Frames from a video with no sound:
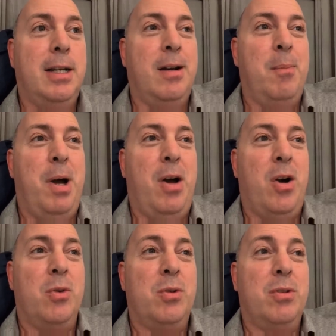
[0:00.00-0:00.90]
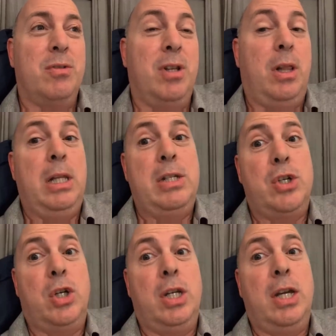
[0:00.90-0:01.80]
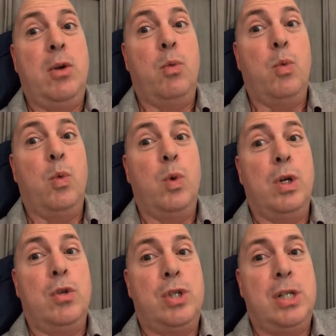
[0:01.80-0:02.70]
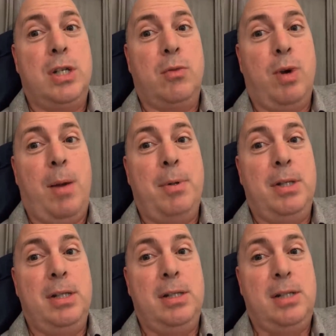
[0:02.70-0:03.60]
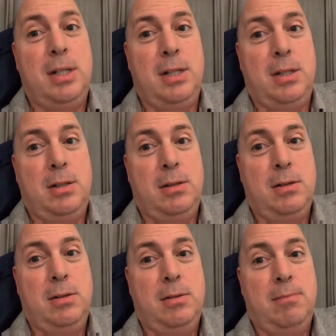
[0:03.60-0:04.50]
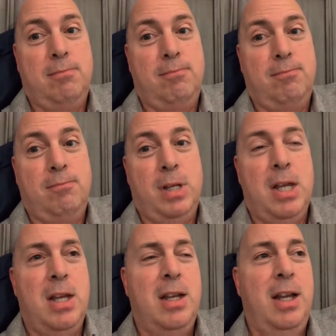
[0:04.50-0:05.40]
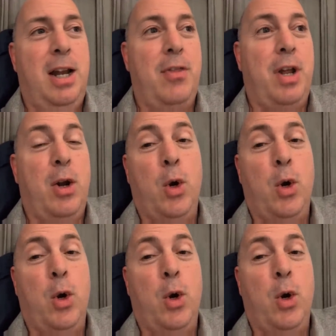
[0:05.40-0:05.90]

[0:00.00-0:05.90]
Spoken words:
about the Clintons are going to get real sick, rapidly sick. And I thought I